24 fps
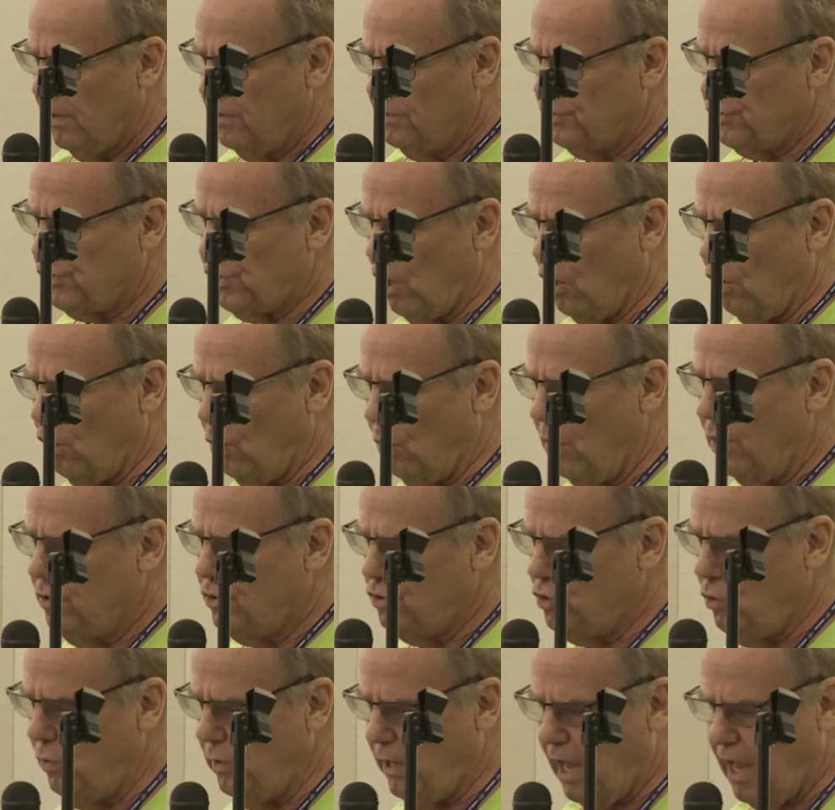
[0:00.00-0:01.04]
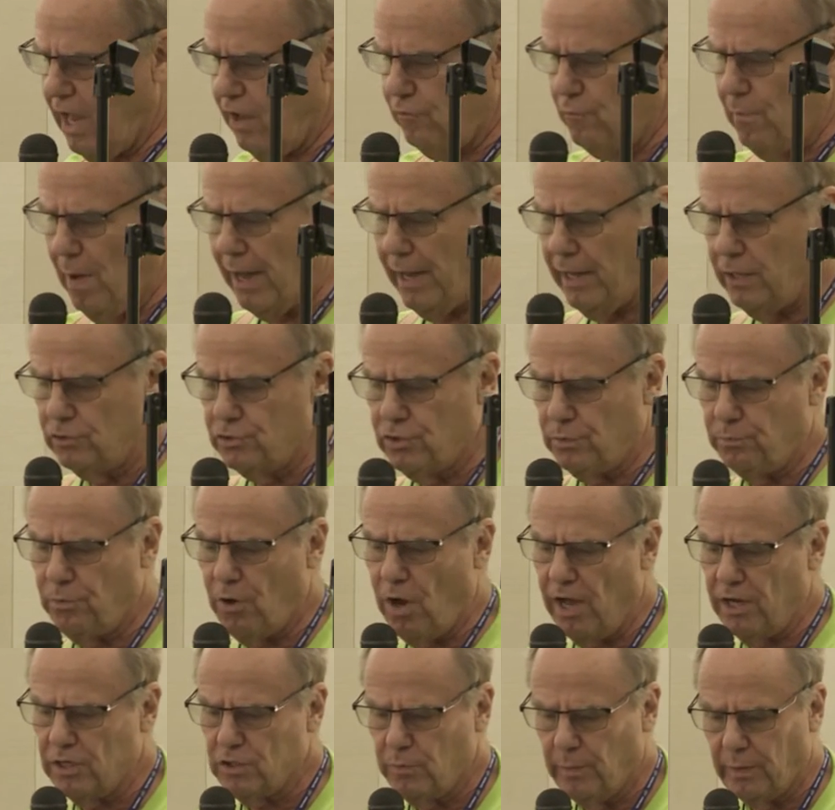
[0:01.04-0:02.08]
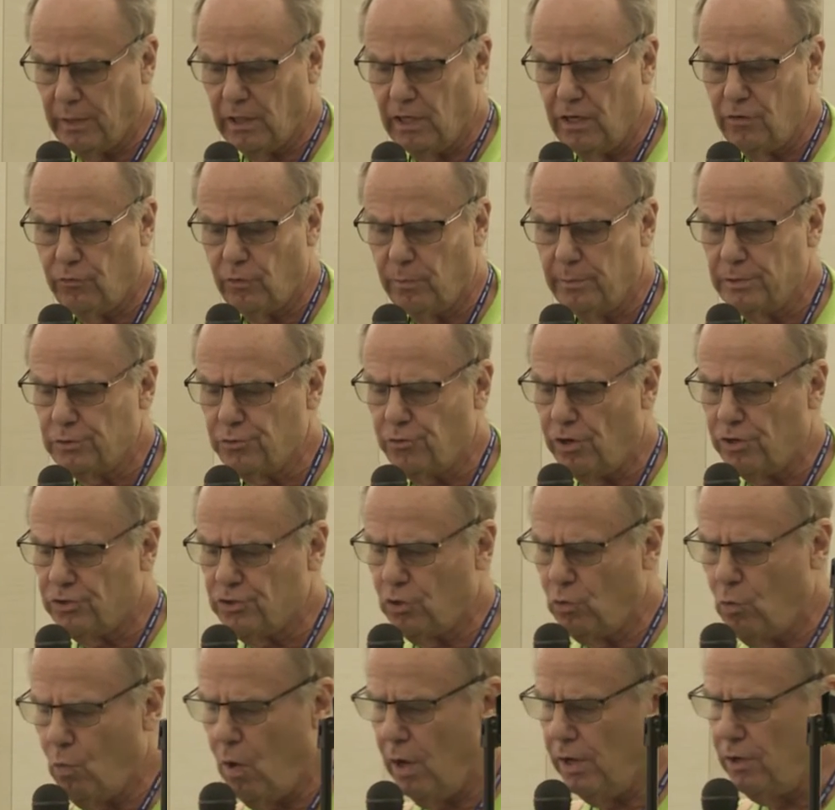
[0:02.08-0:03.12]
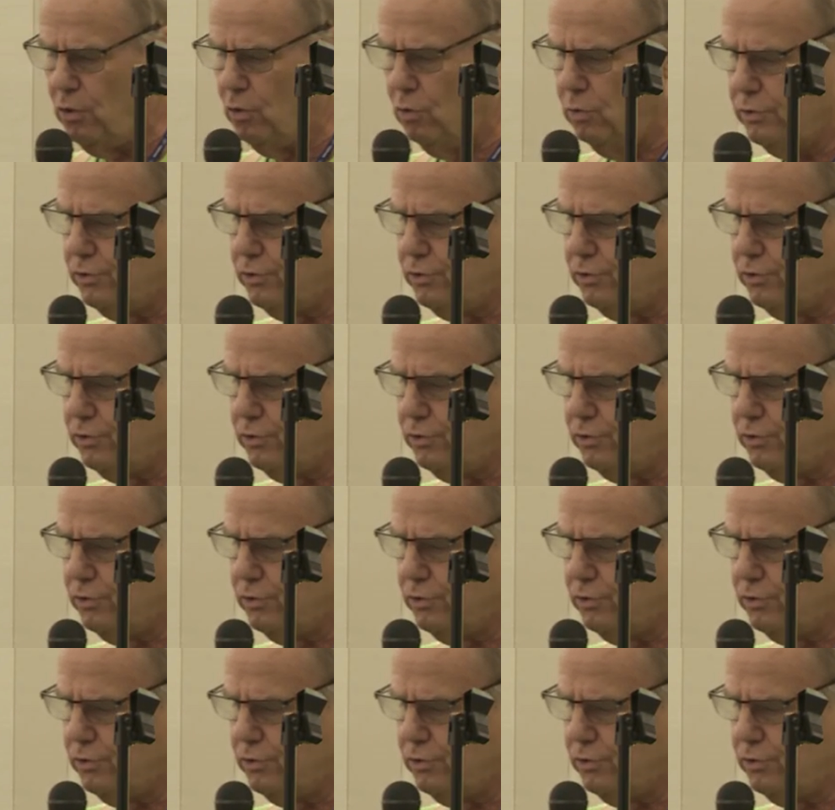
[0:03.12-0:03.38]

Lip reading: So 2.5 miles approximately from instruction 1 to